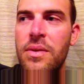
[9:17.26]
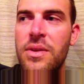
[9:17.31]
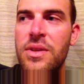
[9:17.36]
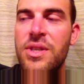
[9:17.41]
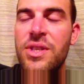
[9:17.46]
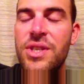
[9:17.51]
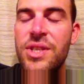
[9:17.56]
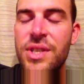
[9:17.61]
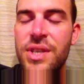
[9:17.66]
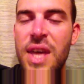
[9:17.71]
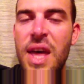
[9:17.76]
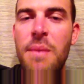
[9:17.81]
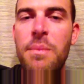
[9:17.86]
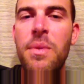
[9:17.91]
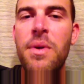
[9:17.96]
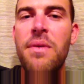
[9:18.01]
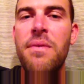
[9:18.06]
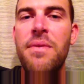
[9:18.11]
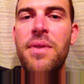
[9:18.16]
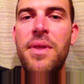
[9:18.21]

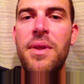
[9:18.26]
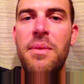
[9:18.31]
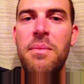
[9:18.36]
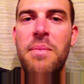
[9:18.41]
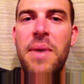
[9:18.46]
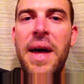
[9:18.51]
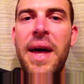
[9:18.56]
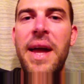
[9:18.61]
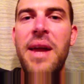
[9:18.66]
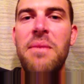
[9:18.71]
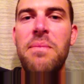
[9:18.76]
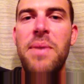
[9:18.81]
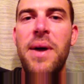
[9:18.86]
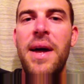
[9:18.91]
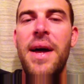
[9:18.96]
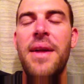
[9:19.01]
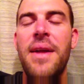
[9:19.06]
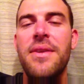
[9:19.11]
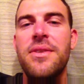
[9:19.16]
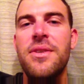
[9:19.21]
some of the main
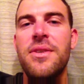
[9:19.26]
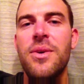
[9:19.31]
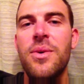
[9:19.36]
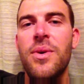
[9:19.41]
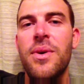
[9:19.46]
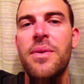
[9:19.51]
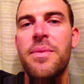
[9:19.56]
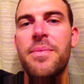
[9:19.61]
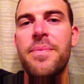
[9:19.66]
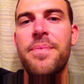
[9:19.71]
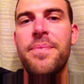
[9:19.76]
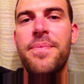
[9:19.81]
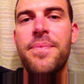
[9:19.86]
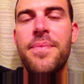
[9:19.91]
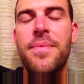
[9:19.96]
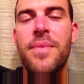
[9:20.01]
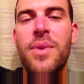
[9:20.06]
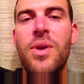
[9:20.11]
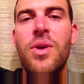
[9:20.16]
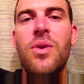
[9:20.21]
parts to it.
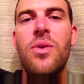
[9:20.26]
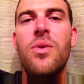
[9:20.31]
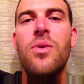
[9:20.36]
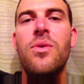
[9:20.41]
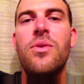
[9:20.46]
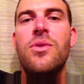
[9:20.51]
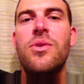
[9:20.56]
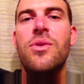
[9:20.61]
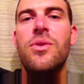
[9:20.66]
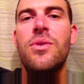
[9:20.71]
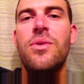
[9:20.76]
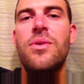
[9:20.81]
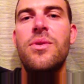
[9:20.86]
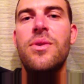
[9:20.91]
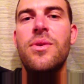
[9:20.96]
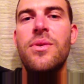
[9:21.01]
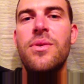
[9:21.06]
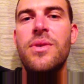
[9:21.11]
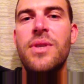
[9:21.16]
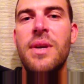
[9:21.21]
Huge, huge,
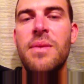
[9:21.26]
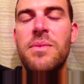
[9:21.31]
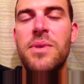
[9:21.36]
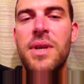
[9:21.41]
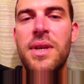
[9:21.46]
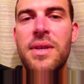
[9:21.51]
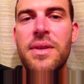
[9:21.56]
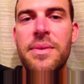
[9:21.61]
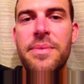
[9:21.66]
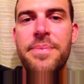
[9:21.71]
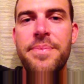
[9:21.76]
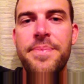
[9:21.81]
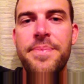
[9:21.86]
huge subject.